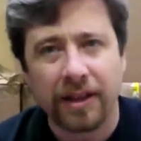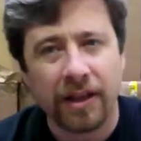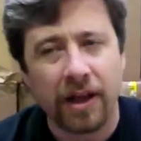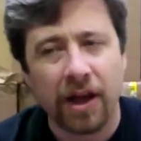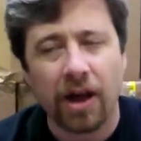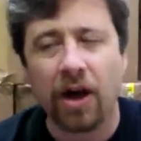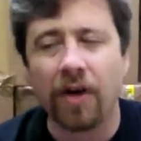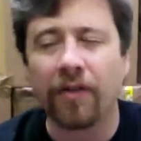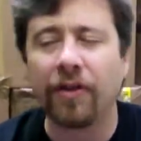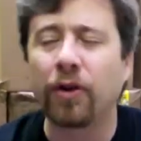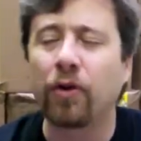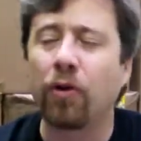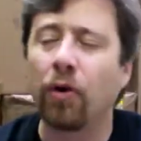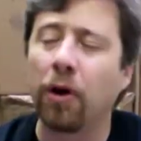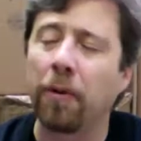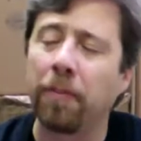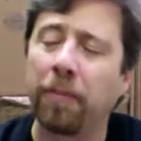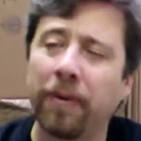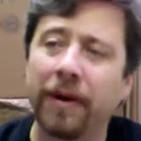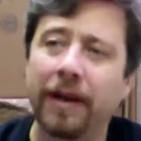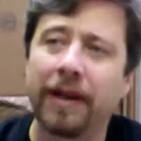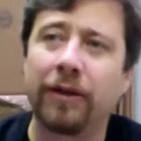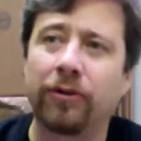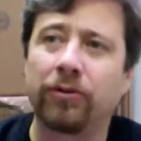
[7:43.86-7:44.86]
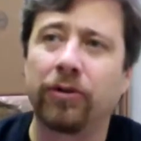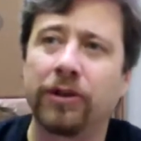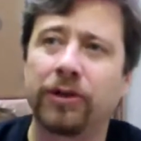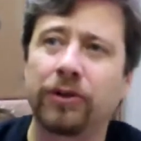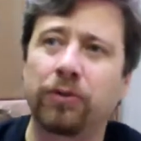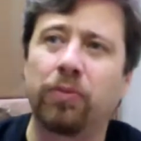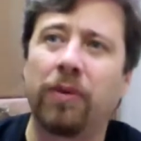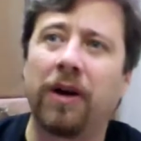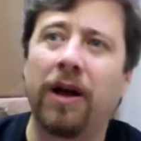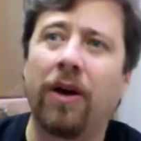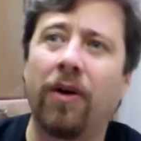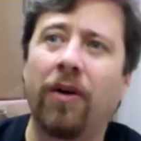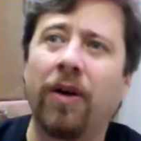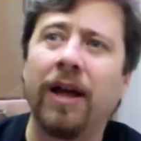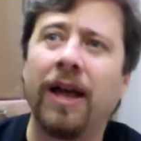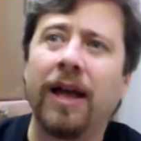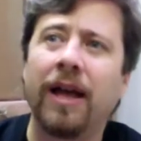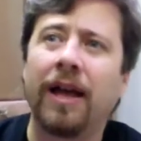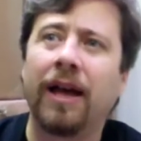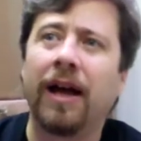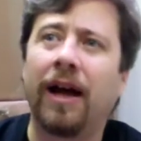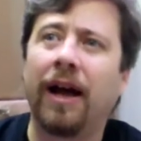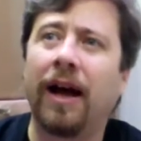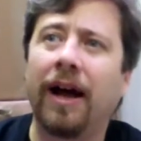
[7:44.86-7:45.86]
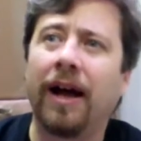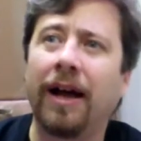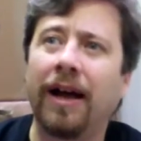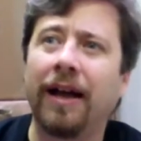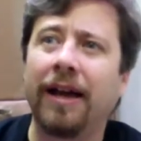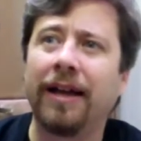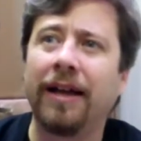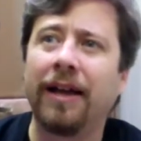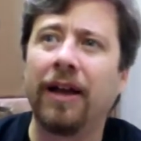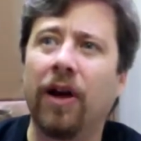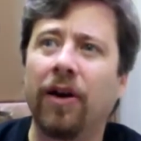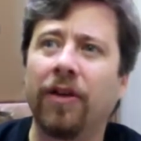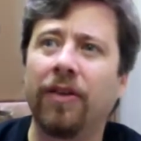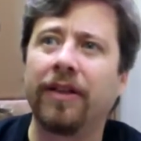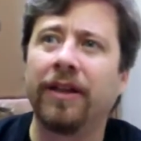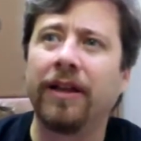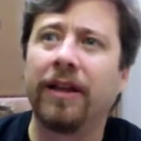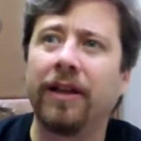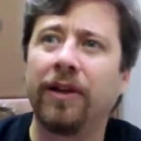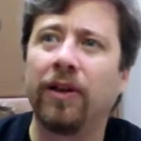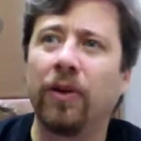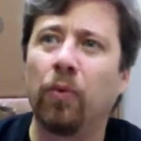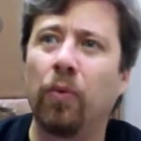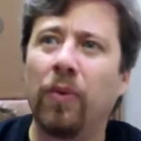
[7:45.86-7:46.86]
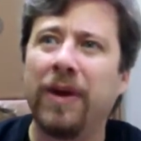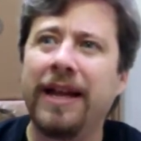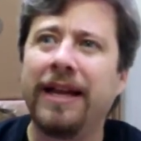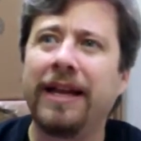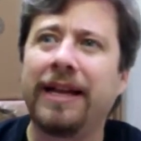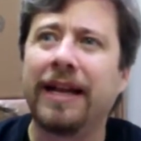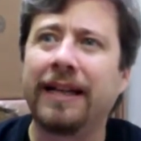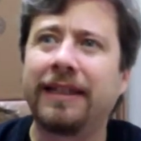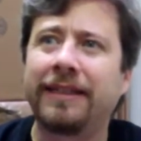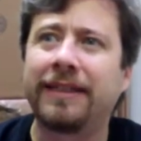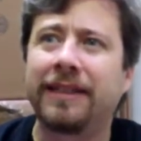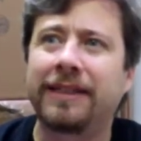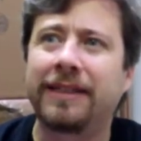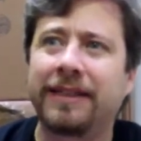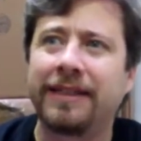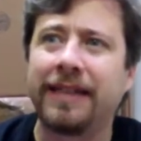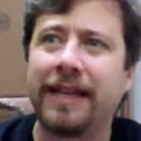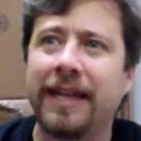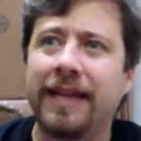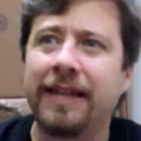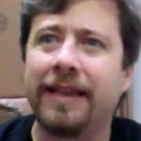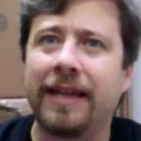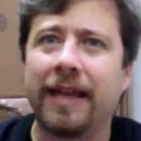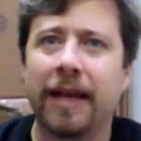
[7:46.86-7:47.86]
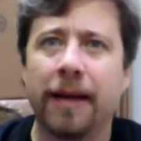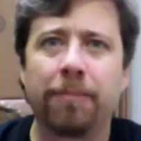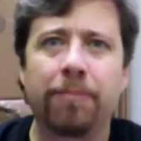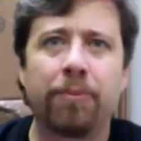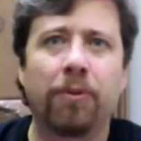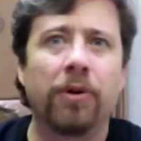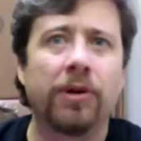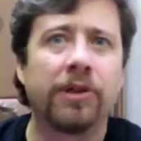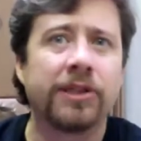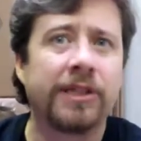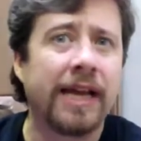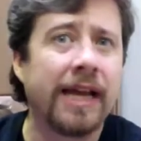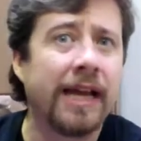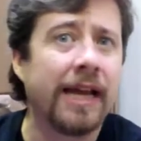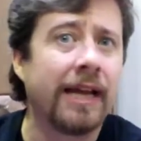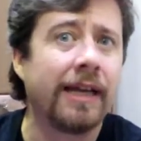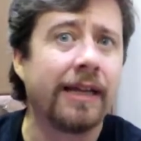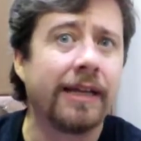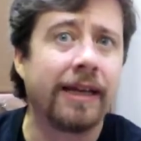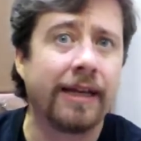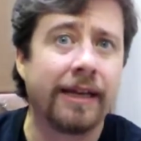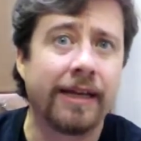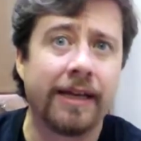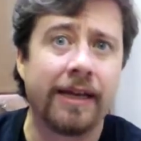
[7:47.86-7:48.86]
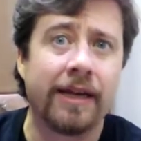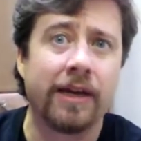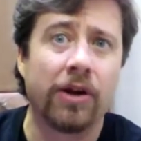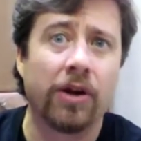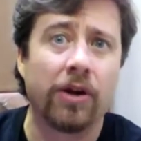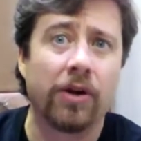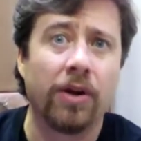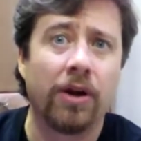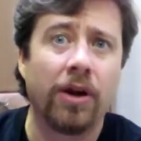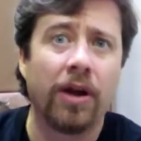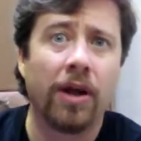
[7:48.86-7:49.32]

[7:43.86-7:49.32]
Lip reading: All the corporate interests. Well, we get to see the Emperor's hand in here,